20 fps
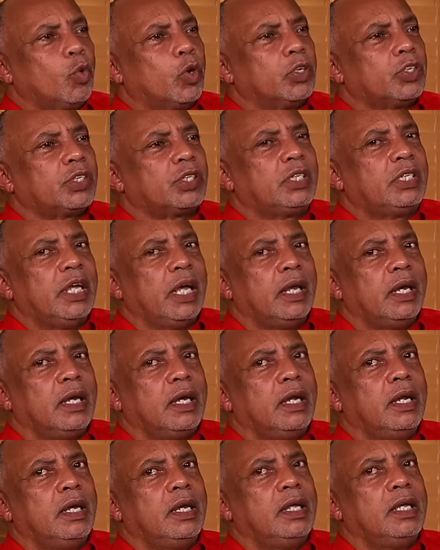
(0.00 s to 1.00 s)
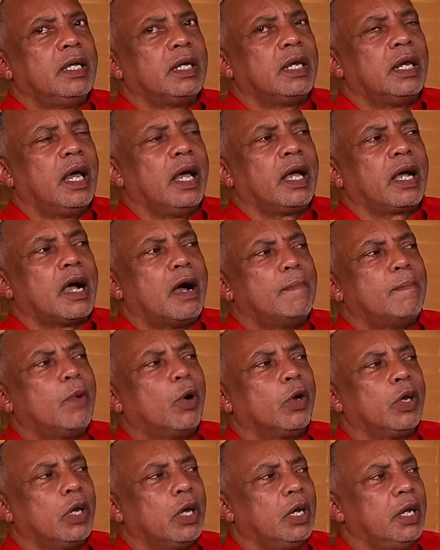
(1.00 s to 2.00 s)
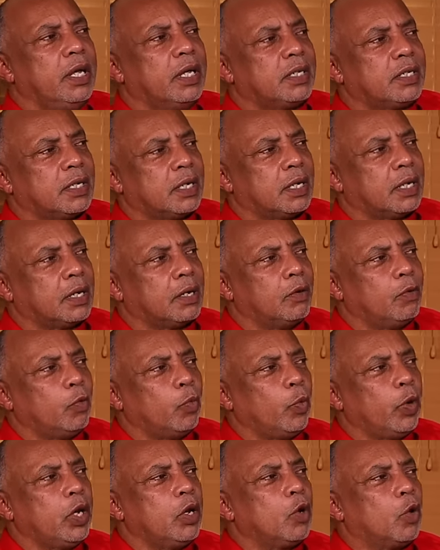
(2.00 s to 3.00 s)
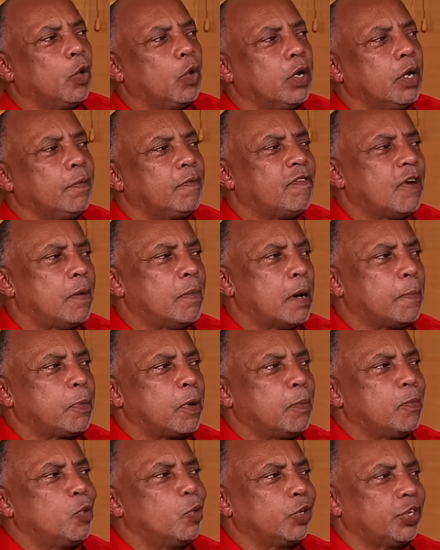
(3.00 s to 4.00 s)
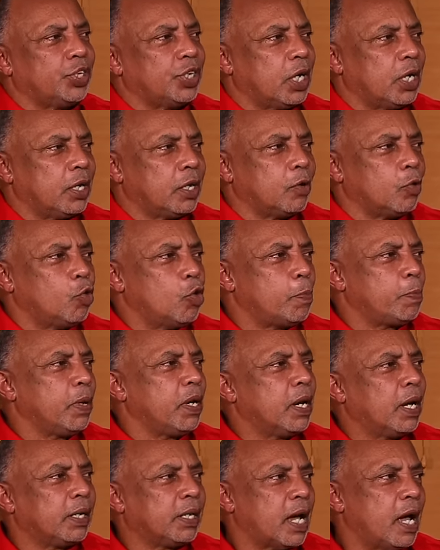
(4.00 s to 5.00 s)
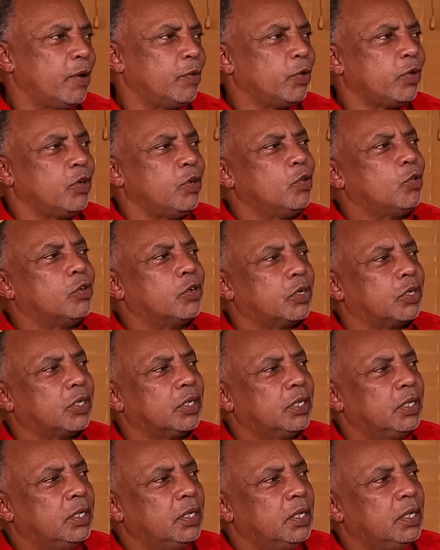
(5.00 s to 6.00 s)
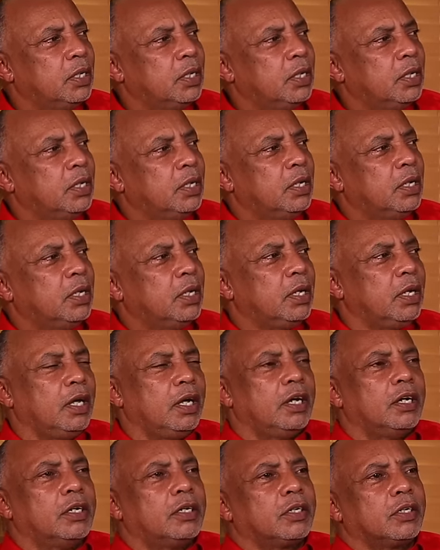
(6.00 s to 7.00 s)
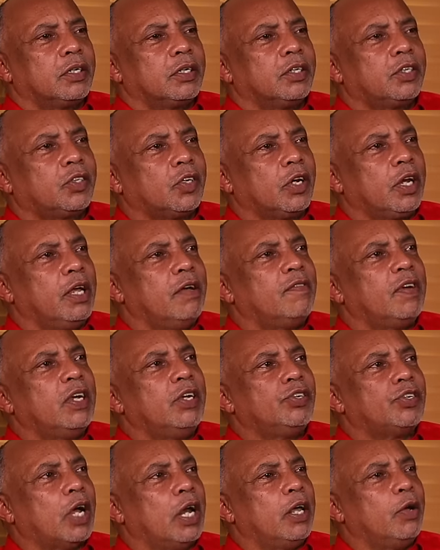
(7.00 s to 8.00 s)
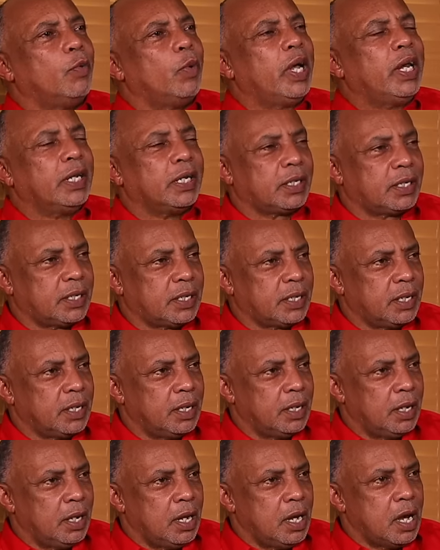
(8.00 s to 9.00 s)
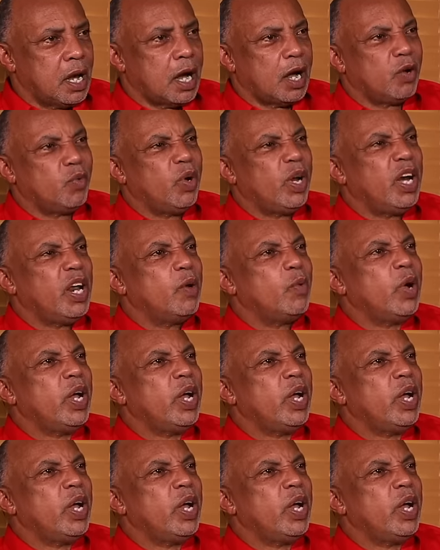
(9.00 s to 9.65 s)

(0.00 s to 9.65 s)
was take the date like a month later without the farmer promotion, hoping that I would know, you know. So they eventually went. And when they